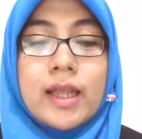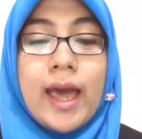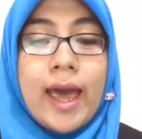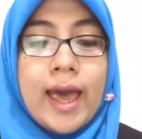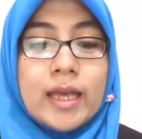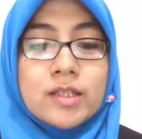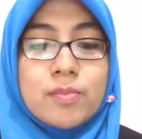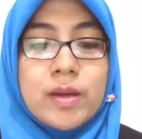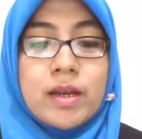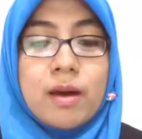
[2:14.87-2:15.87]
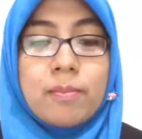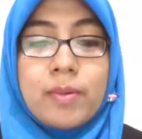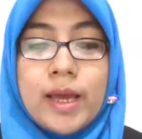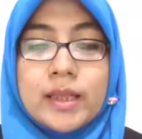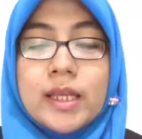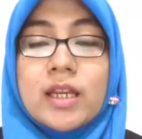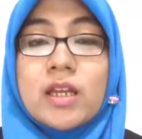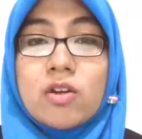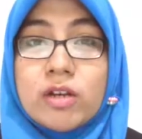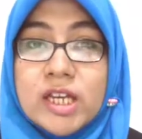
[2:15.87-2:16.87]
has been applied in
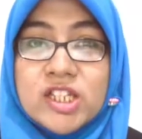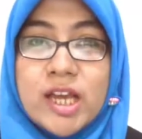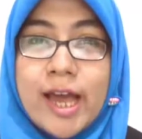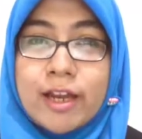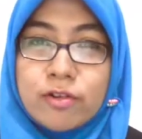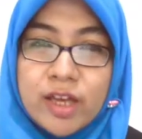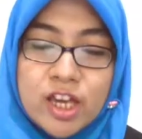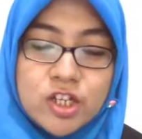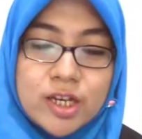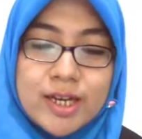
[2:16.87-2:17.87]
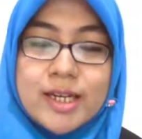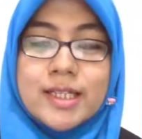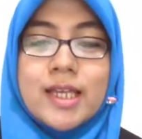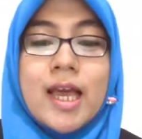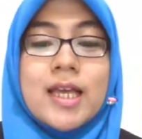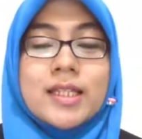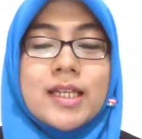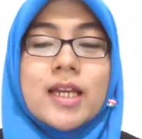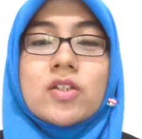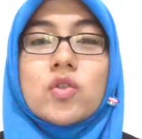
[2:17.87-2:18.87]
Indonesia education
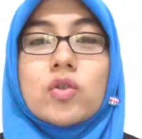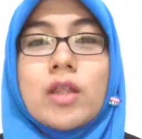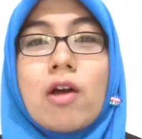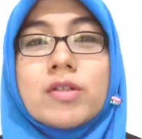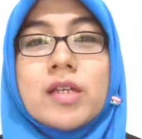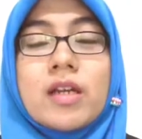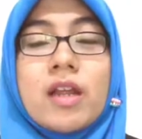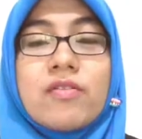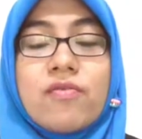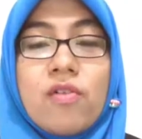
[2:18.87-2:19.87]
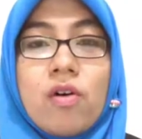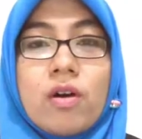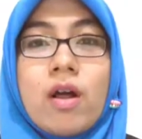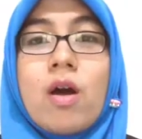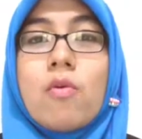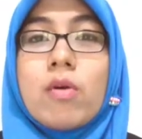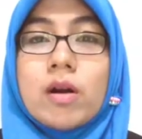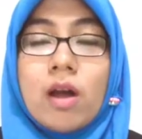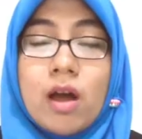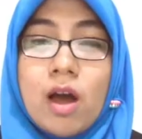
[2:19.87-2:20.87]
since 2004
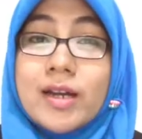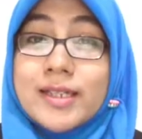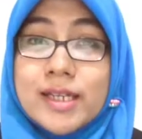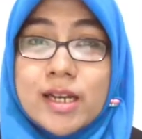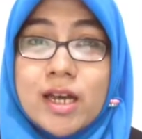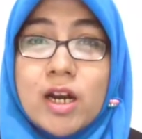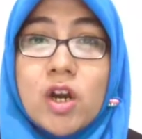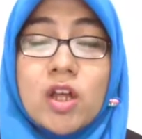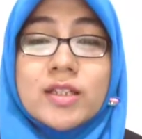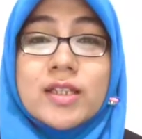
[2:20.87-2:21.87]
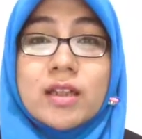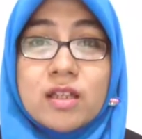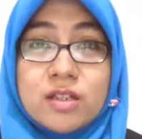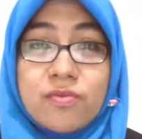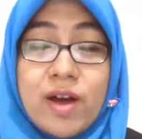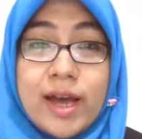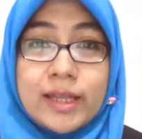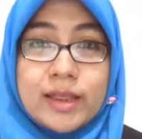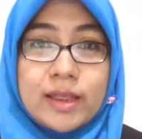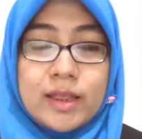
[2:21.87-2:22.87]
were considered not
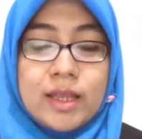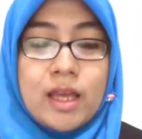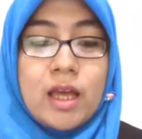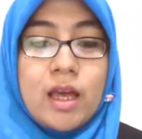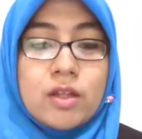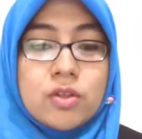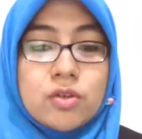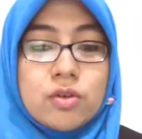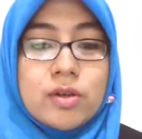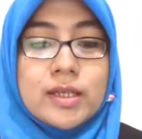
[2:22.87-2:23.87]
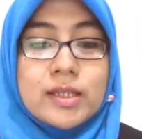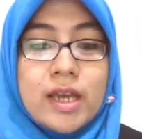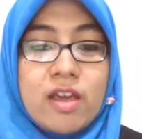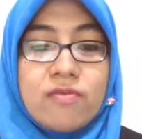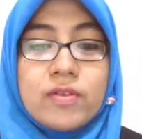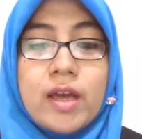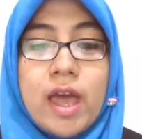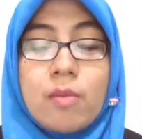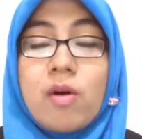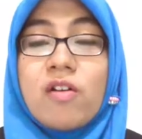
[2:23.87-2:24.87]
satisfied to achieve the
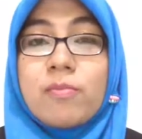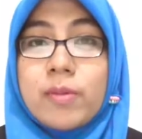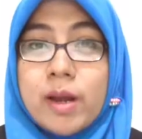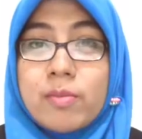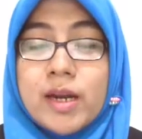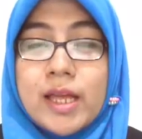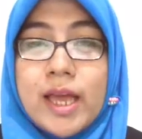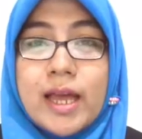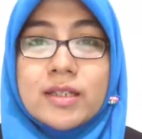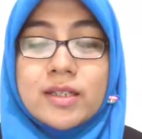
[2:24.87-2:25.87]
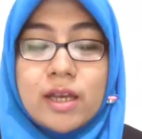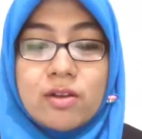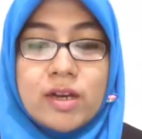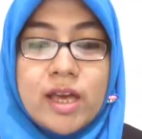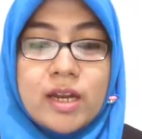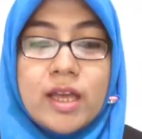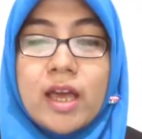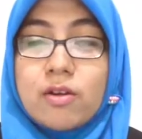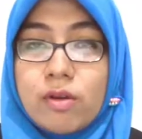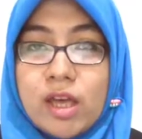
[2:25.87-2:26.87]
aim of primary and secondary
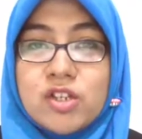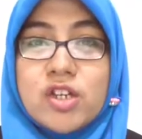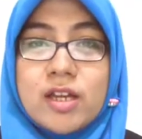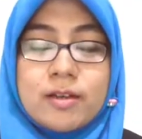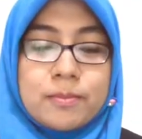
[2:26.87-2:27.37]
education.